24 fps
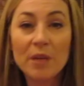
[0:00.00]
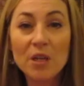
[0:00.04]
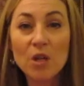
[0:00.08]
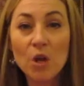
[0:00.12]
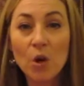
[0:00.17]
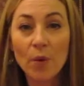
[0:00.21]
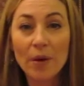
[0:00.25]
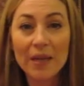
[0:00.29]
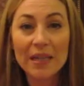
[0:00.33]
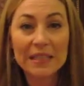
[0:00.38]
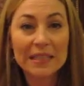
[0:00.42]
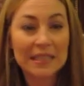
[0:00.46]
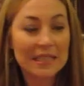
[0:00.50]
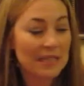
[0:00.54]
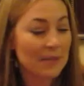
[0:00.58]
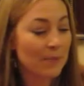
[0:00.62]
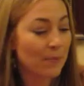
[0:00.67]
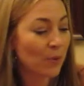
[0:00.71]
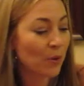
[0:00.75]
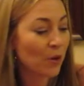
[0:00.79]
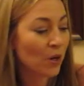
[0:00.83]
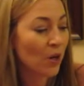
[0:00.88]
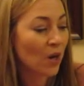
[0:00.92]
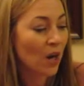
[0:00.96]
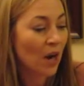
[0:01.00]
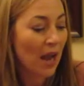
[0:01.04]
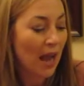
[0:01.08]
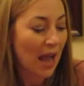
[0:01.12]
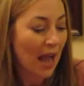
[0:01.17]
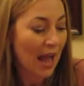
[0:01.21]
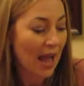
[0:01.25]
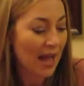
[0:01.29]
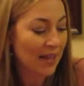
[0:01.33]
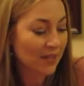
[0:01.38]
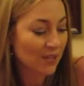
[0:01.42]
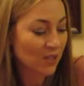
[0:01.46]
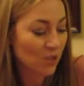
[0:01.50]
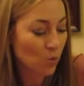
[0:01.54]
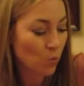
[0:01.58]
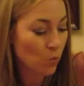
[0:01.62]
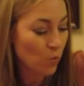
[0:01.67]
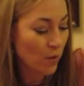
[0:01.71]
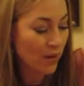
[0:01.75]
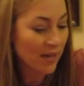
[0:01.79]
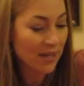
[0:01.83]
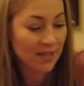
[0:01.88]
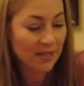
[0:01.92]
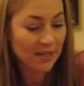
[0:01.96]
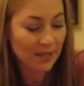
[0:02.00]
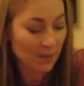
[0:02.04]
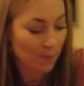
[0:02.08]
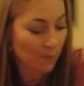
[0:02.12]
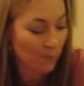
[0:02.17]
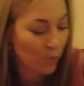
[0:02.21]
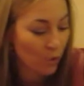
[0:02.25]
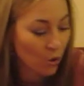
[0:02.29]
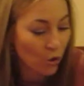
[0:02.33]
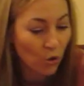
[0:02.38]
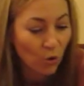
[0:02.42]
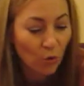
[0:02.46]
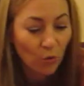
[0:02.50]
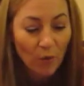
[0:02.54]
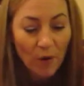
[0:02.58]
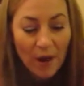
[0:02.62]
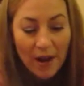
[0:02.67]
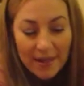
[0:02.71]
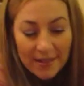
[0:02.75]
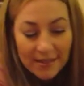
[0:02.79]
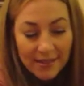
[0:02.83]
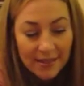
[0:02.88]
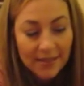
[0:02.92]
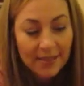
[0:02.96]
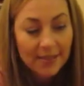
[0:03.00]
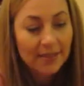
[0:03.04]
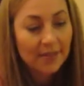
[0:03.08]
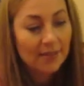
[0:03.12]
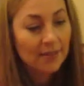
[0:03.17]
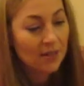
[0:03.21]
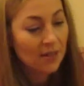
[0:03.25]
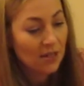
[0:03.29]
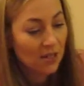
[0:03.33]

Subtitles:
going deeper as the weeks progress.